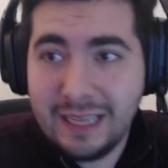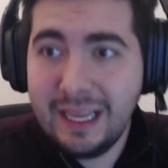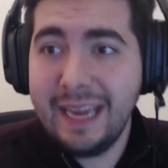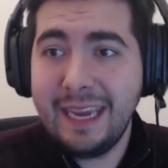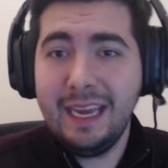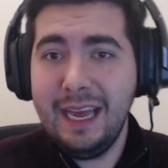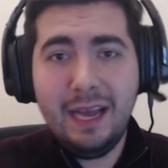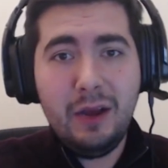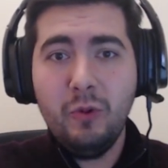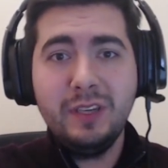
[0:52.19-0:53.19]
Like,
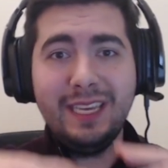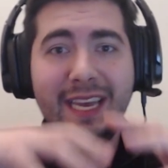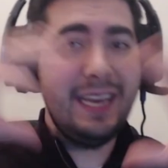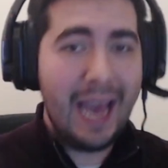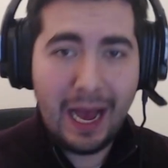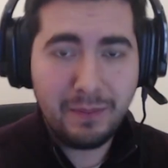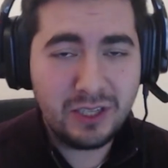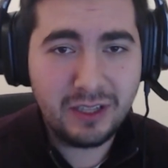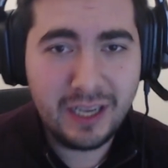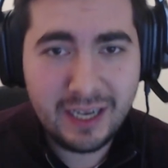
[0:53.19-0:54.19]
it was
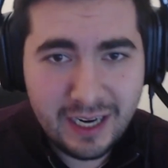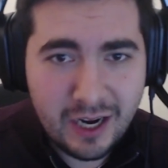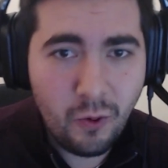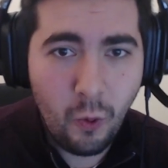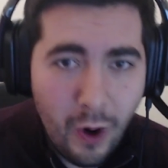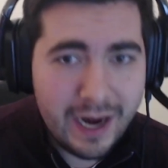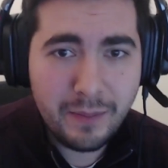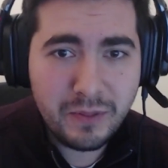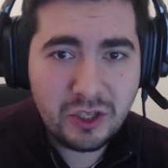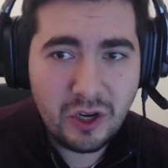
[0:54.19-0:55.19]
encapsulated in one
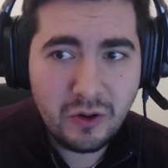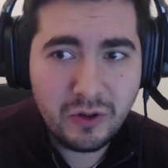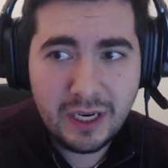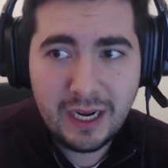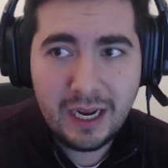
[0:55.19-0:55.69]
episode.